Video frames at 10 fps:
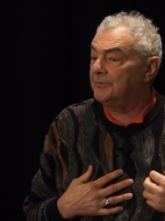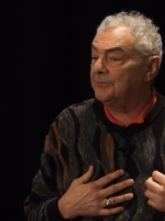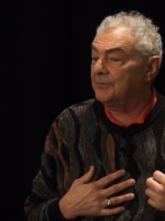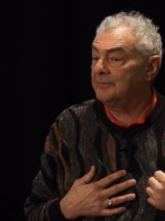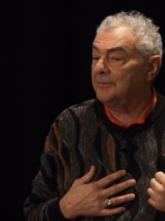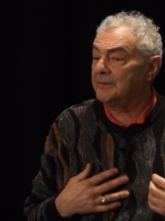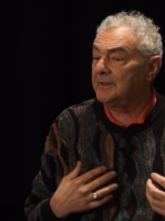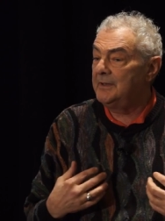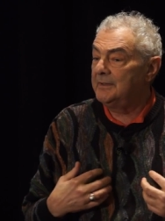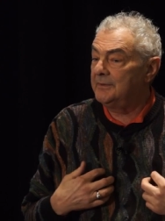deserve it,
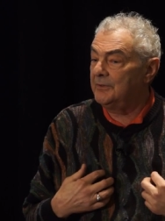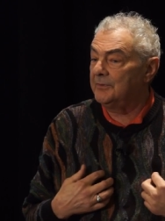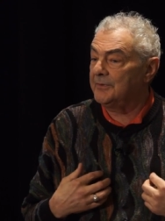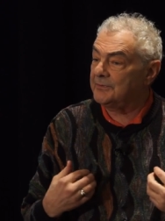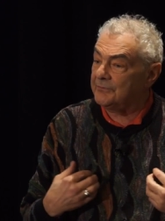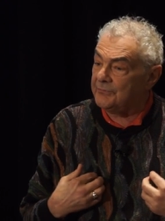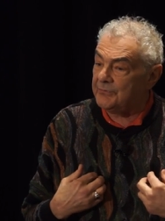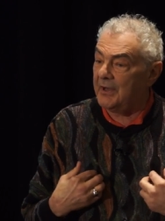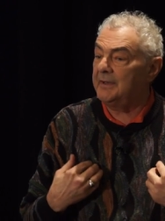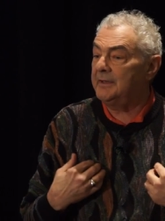you know, that the
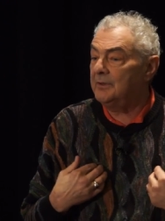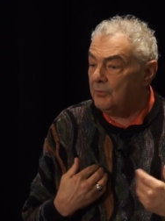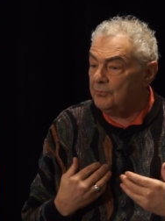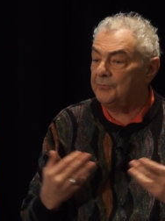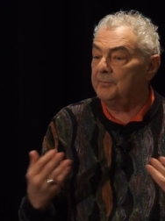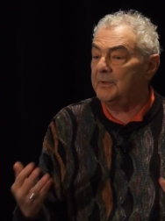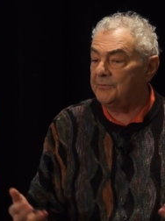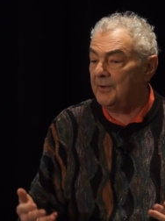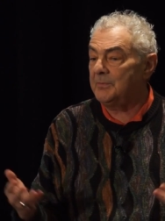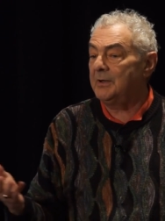society owes me
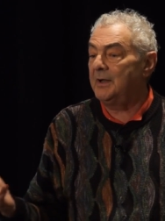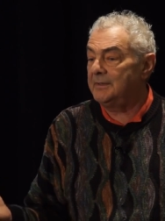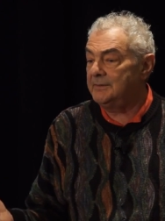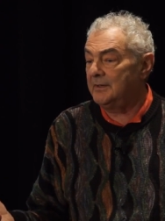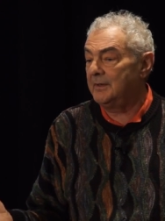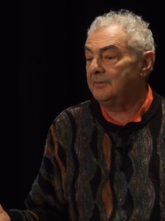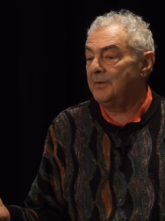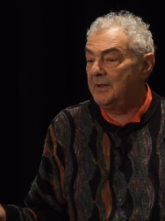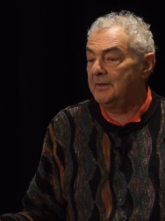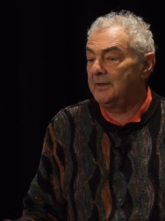some kind of
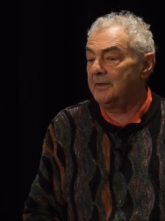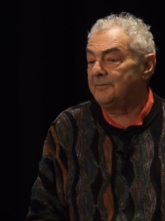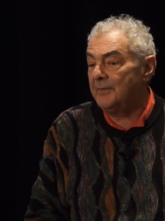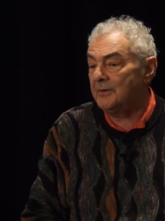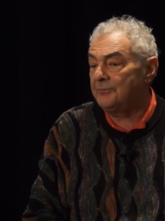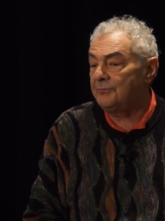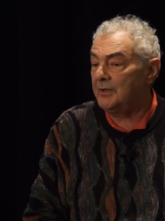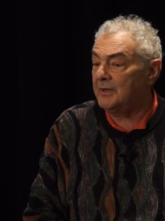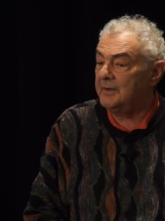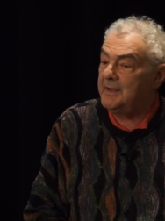uh, fair share.